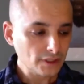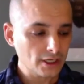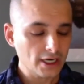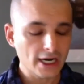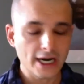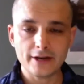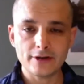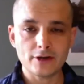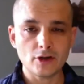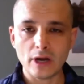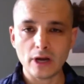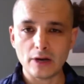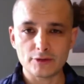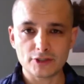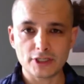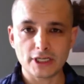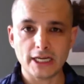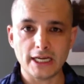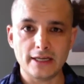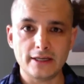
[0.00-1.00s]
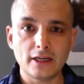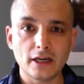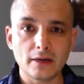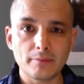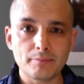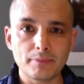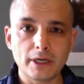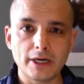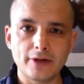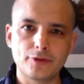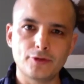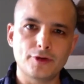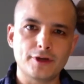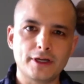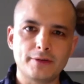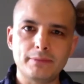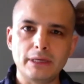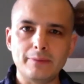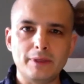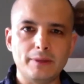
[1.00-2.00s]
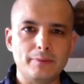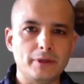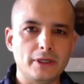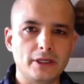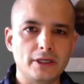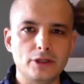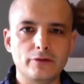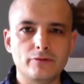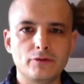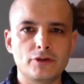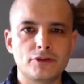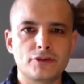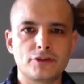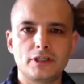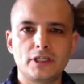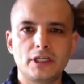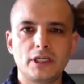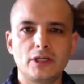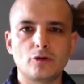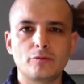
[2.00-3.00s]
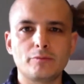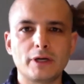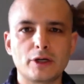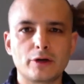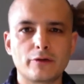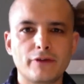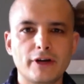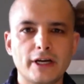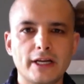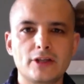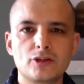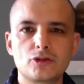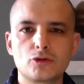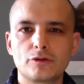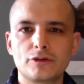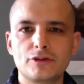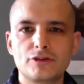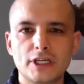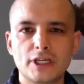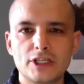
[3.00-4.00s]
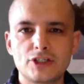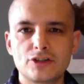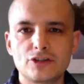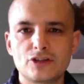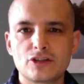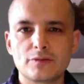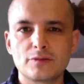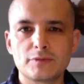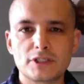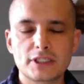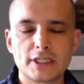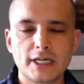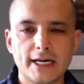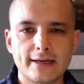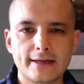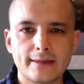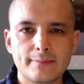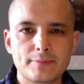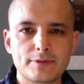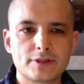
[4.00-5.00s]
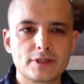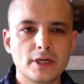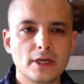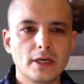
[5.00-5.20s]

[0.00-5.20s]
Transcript: I didn't know how I was going to end up. I thought I'd maybe be at university or a microfinance organization, some startups.